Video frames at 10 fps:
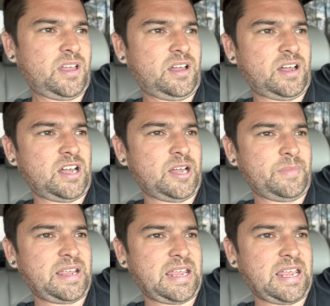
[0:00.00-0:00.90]

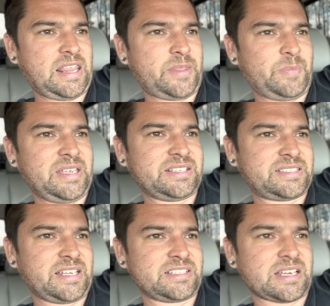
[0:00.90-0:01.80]
And the biggest
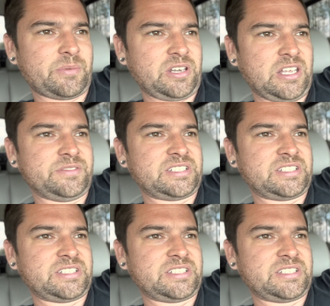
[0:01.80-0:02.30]
thing is I would love